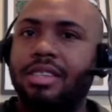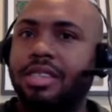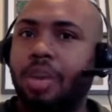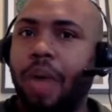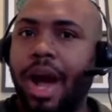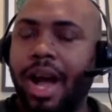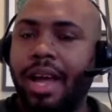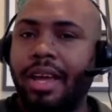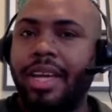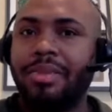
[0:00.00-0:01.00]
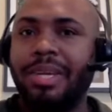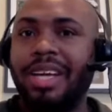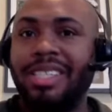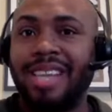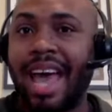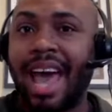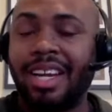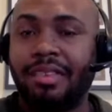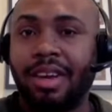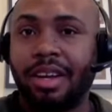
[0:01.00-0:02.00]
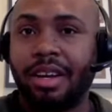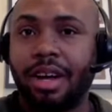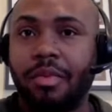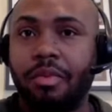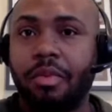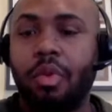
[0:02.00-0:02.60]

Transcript: so high is because it's active income.